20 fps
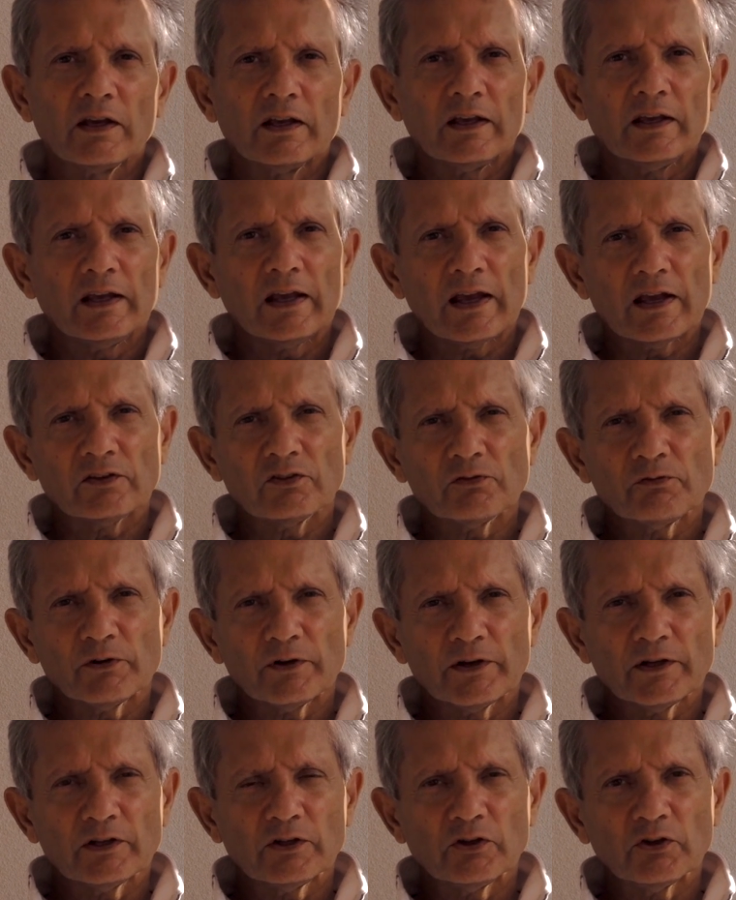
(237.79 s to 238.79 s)
He has a
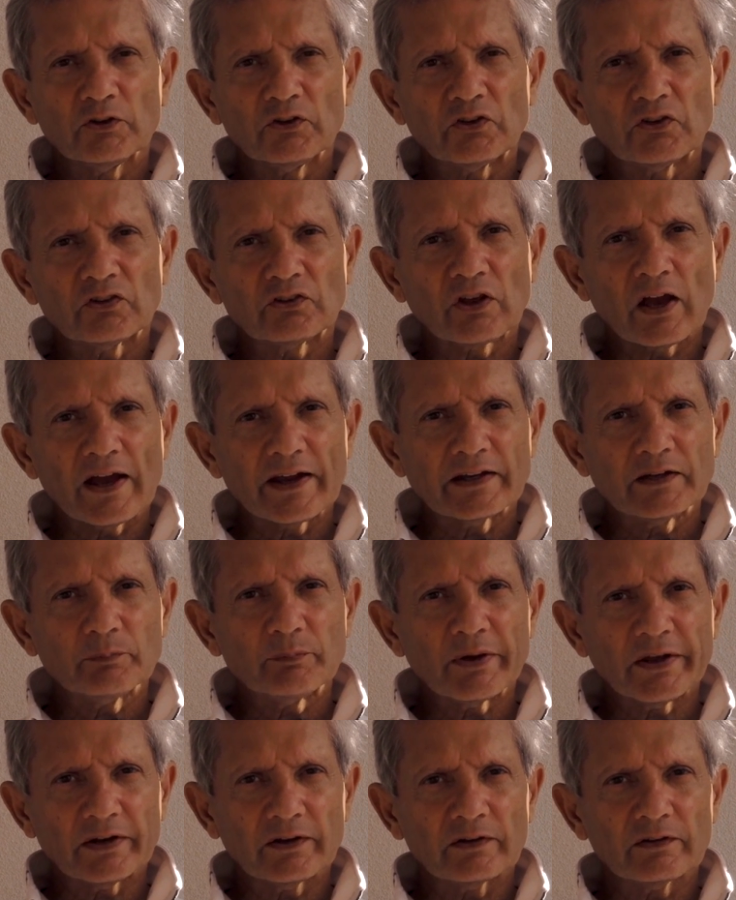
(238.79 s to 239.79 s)
very good side
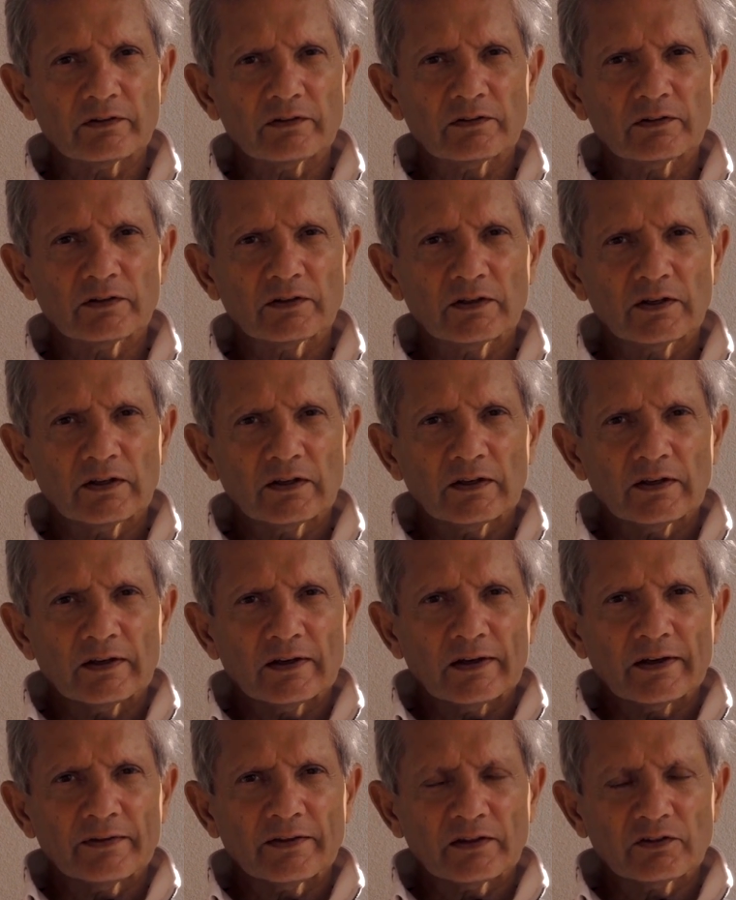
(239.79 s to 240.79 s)
bend,
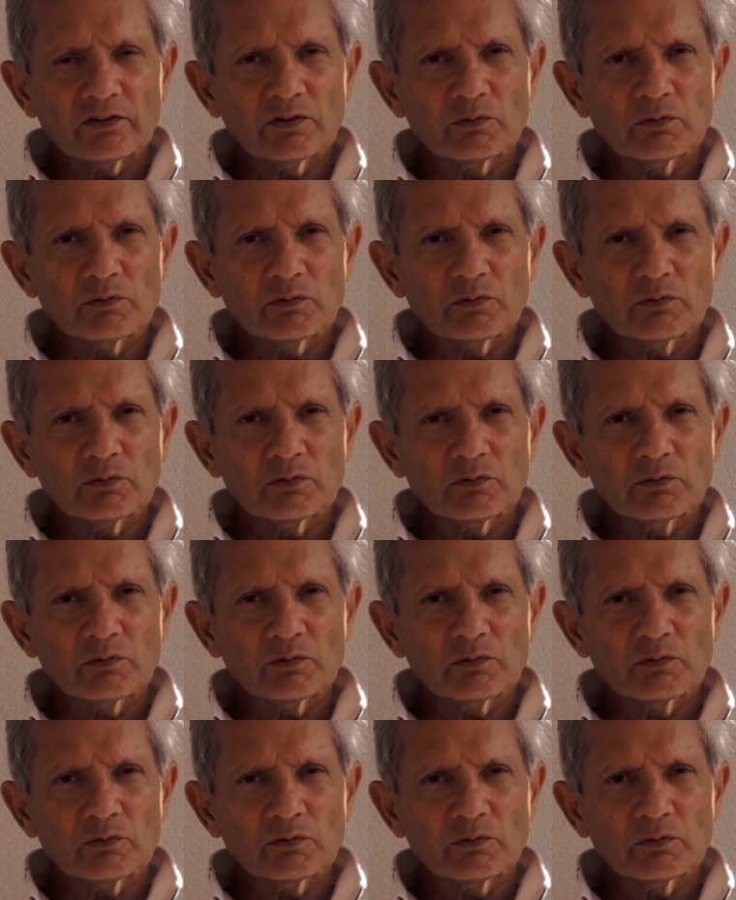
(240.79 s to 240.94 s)
and that's